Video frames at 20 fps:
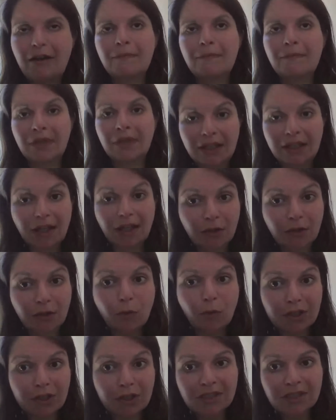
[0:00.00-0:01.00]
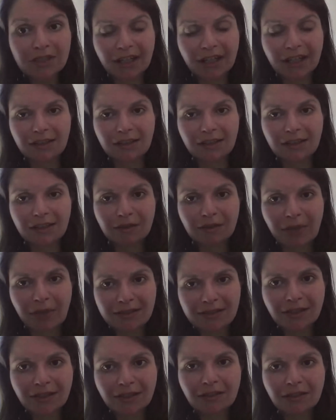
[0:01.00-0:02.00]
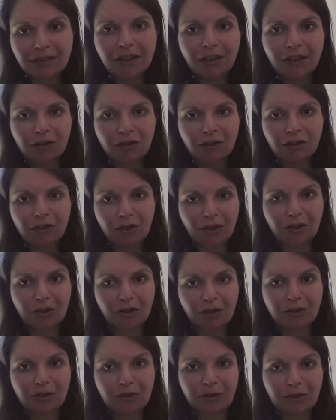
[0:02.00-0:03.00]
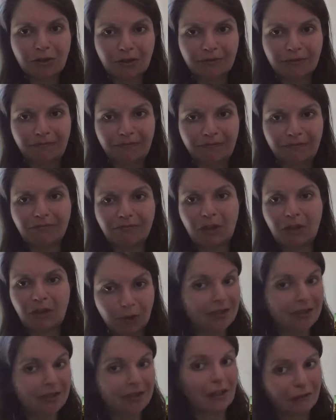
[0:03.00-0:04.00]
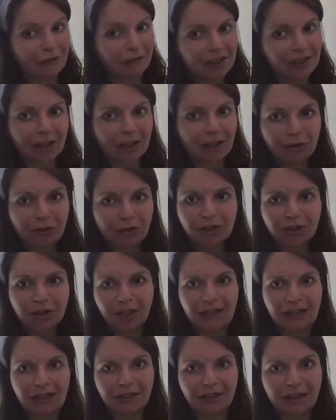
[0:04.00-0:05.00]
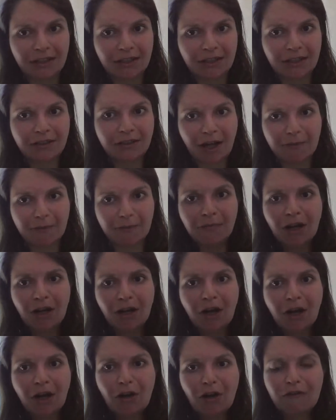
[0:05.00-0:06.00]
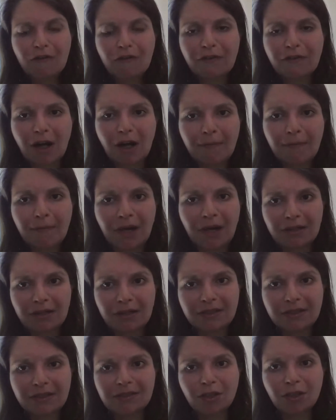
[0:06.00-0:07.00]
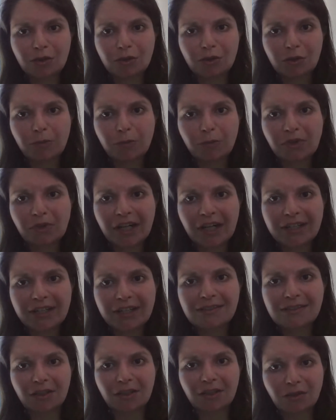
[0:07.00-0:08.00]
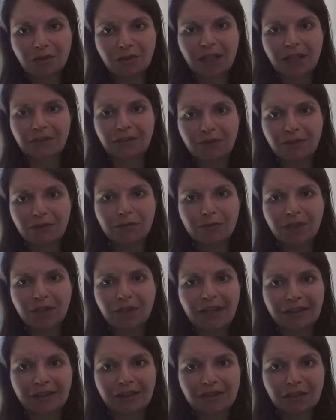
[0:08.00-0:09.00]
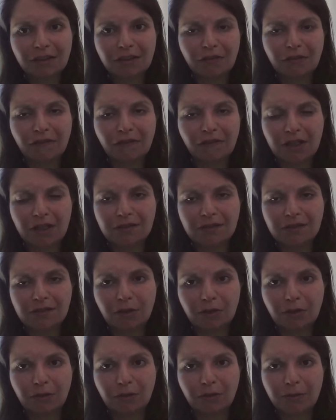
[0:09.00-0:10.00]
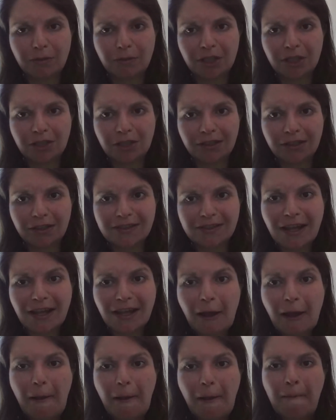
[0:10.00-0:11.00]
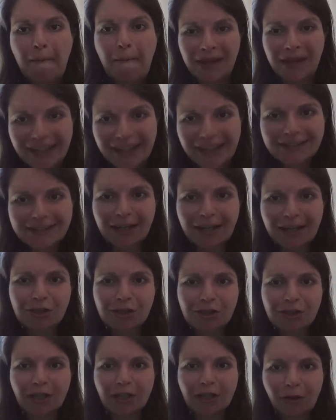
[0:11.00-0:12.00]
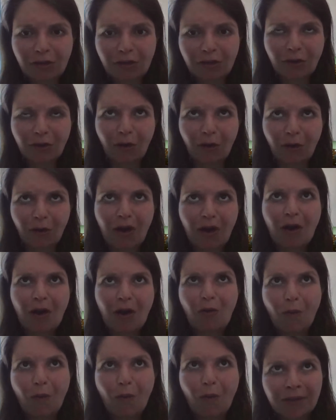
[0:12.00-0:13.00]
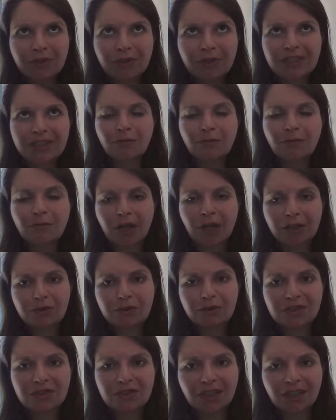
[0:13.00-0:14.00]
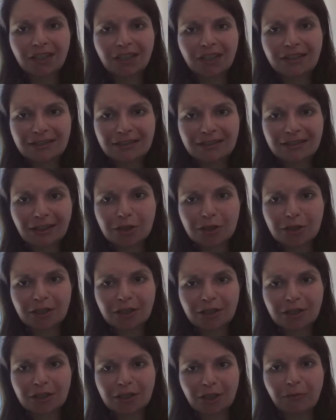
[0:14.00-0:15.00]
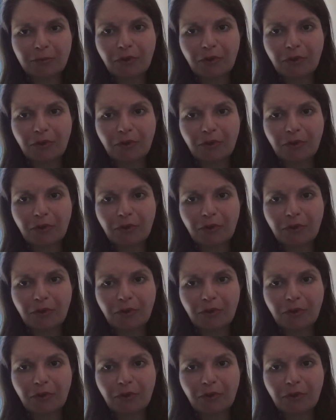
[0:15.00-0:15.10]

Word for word: um, it, it works like that. Basically, you're, you're towards the end of the century, you're getting an income from uh, the CO2 price that you get through the negative uh, CO2 emissions. And that's actually also one reason why you see this large